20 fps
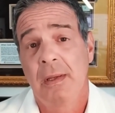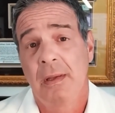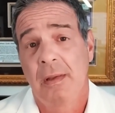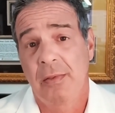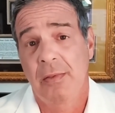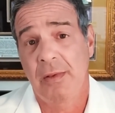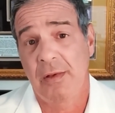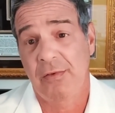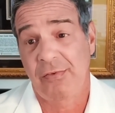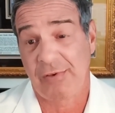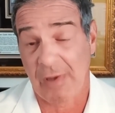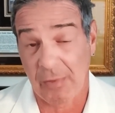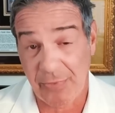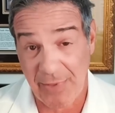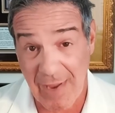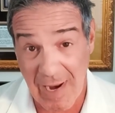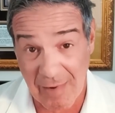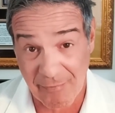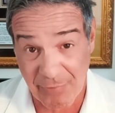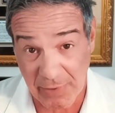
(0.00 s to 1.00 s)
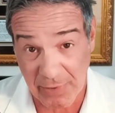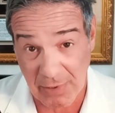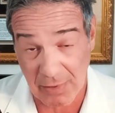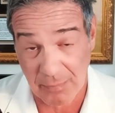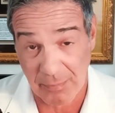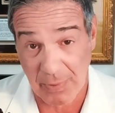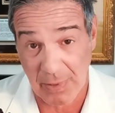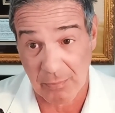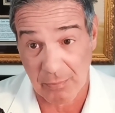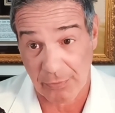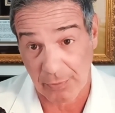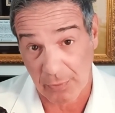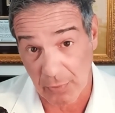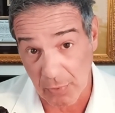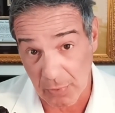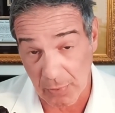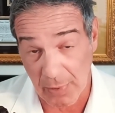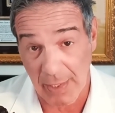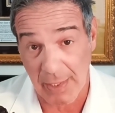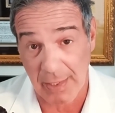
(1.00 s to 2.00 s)
The South African mint with the
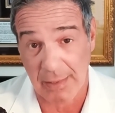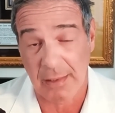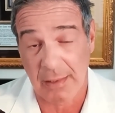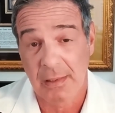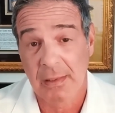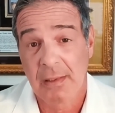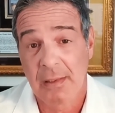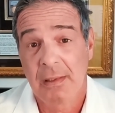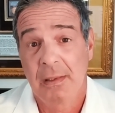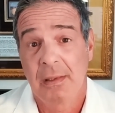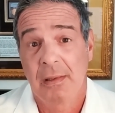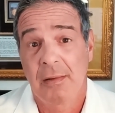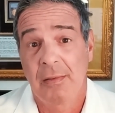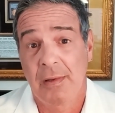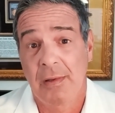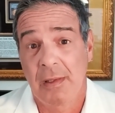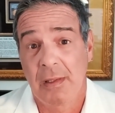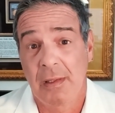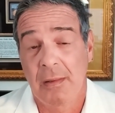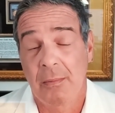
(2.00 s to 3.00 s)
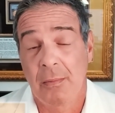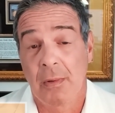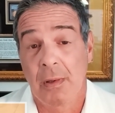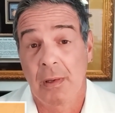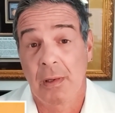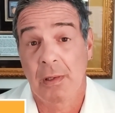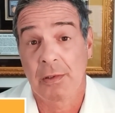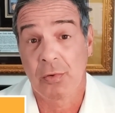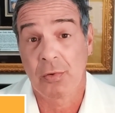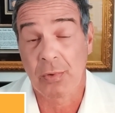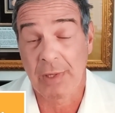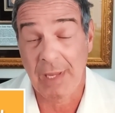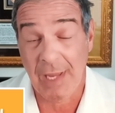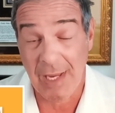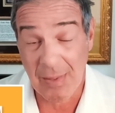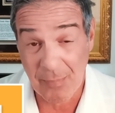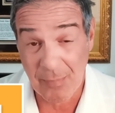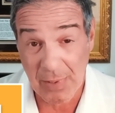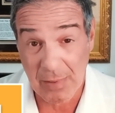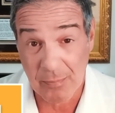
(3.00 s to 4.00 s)
Krugerrand, the
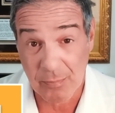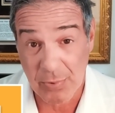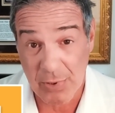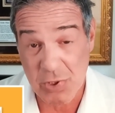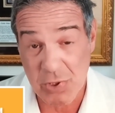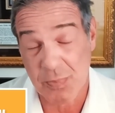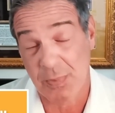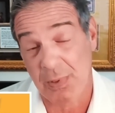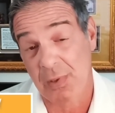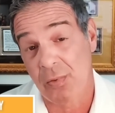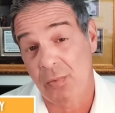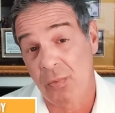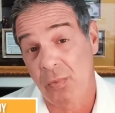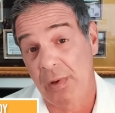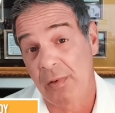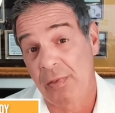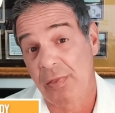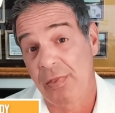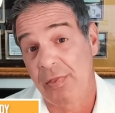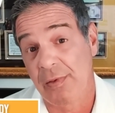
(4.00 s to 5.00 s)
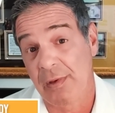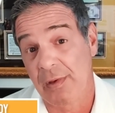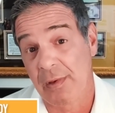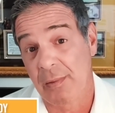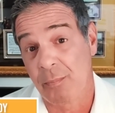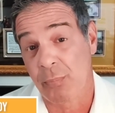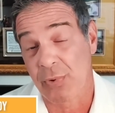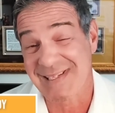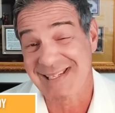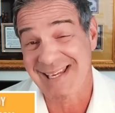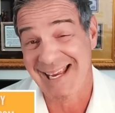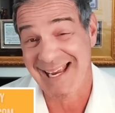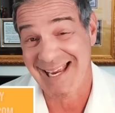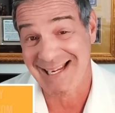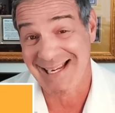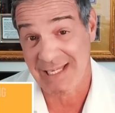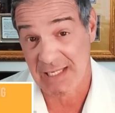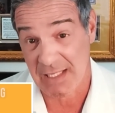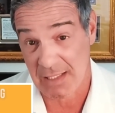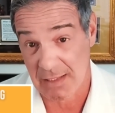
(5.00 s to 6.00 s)
UK mint, British mint with the
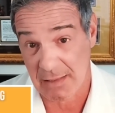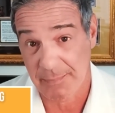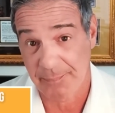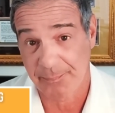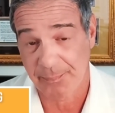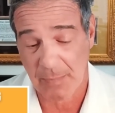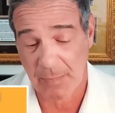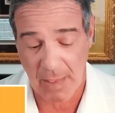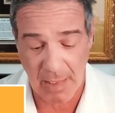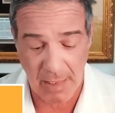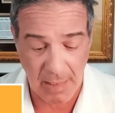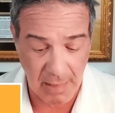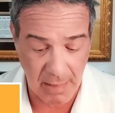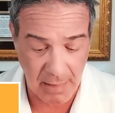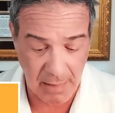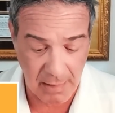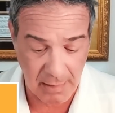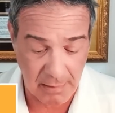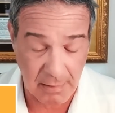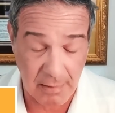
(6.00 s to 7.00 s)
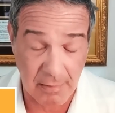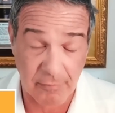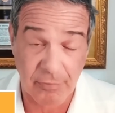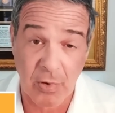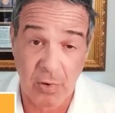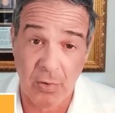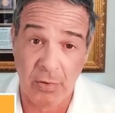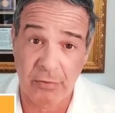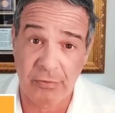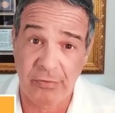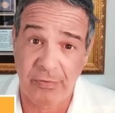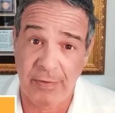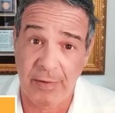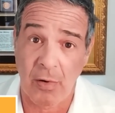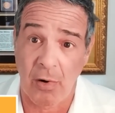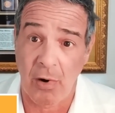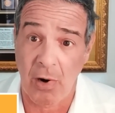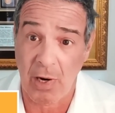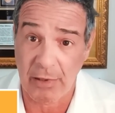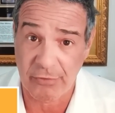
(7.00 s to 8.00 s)
Britannia, and of course the
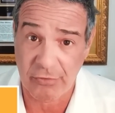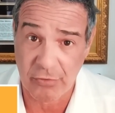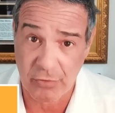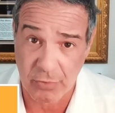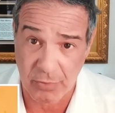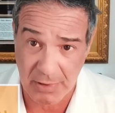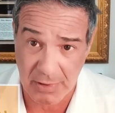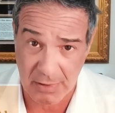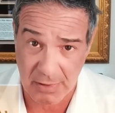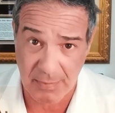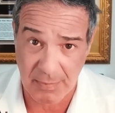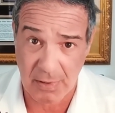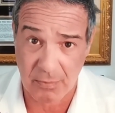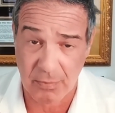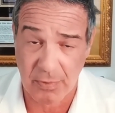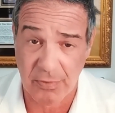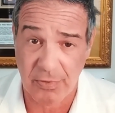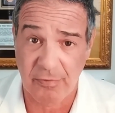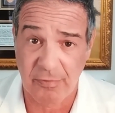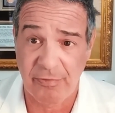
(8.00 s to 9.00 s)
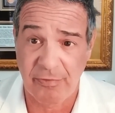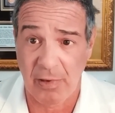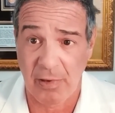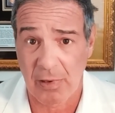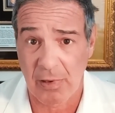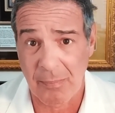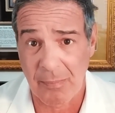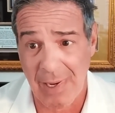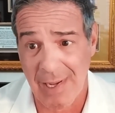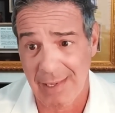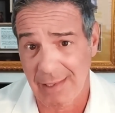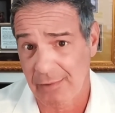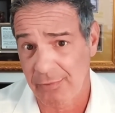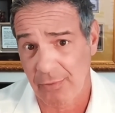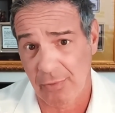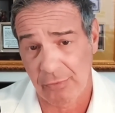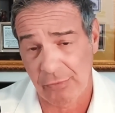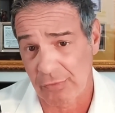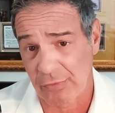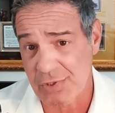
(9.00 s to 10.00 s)
Austrian mint with the Philharmonic.
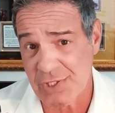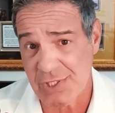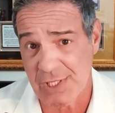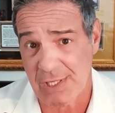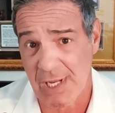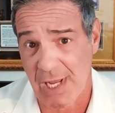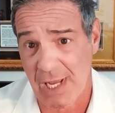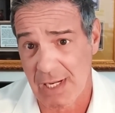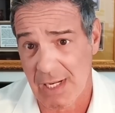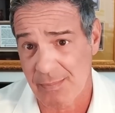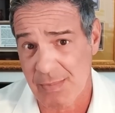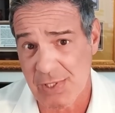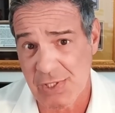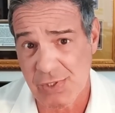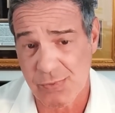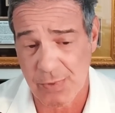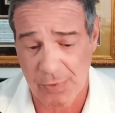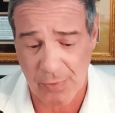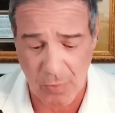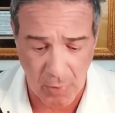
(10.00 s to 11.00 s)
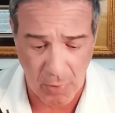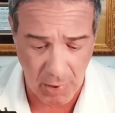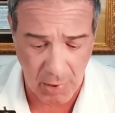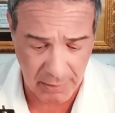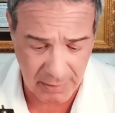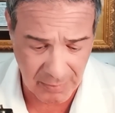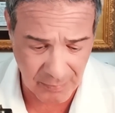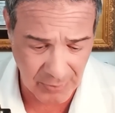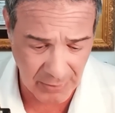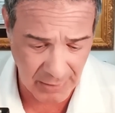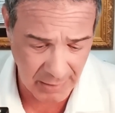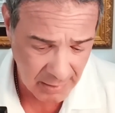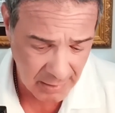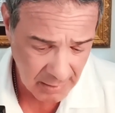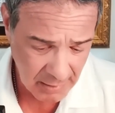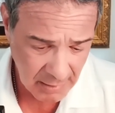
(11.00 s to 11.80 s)
Those are synonymous with quality, but